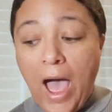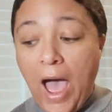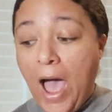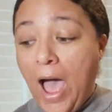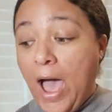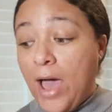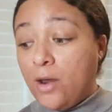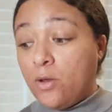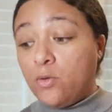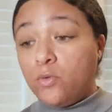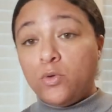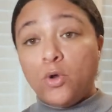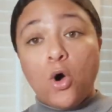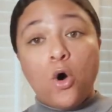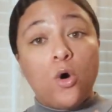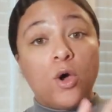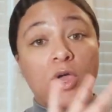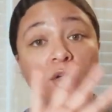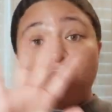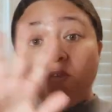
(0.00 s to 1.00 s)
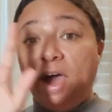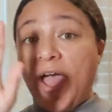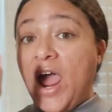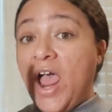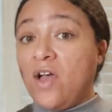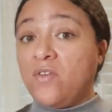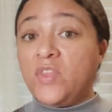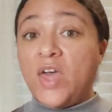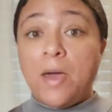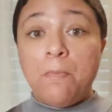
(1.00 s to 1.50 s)
I don't know if I
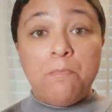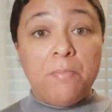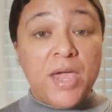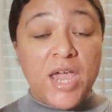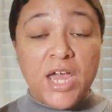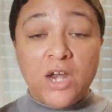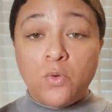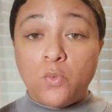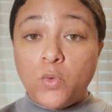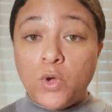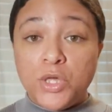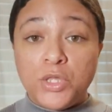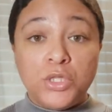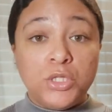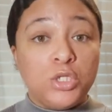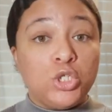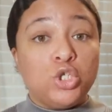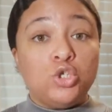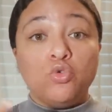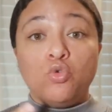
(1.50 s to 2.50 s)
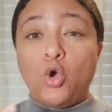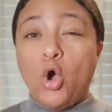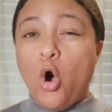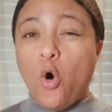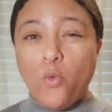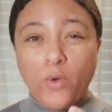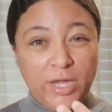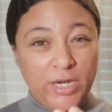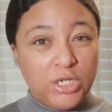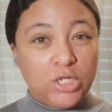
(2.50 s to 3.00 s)
have that bandwidth to
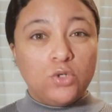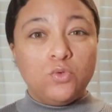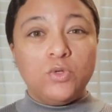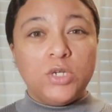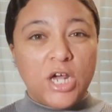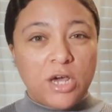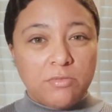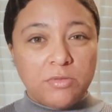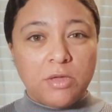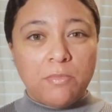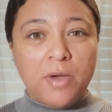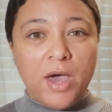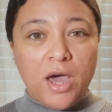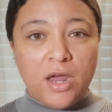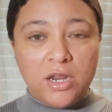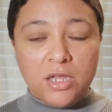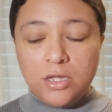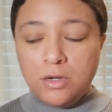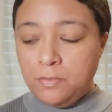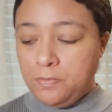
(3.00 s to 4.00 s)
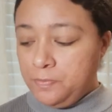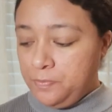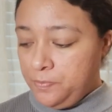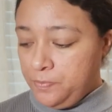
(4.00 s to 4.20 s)
go into depth about it.